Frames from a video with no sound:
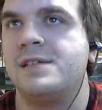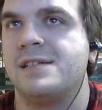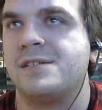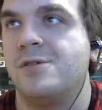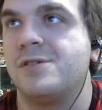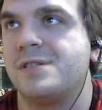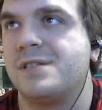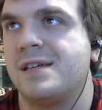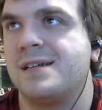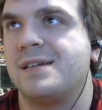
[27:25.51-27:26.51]
is
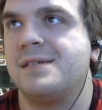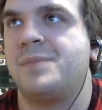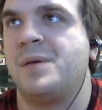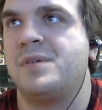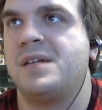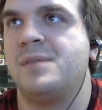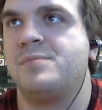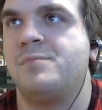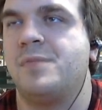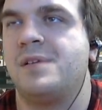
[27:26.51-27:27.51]
gorgeous. Like people keep
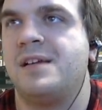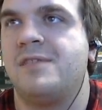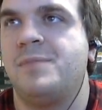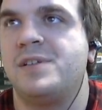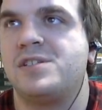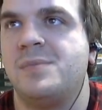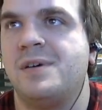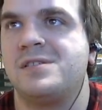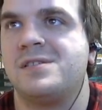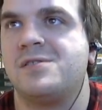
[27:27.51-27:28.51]
when I've bitched
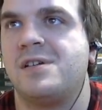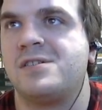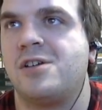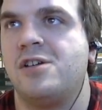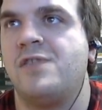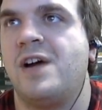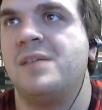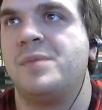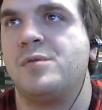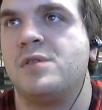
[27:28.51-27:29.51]
about Scarlet
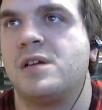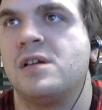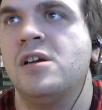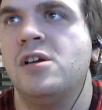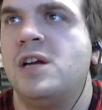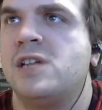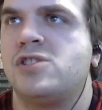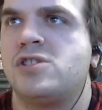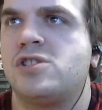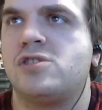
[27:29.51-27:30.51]
Violet, people are like, "It's
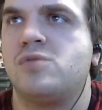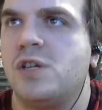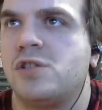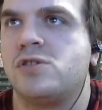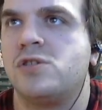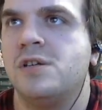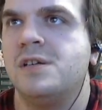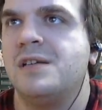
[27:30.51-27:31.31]
just the Switch."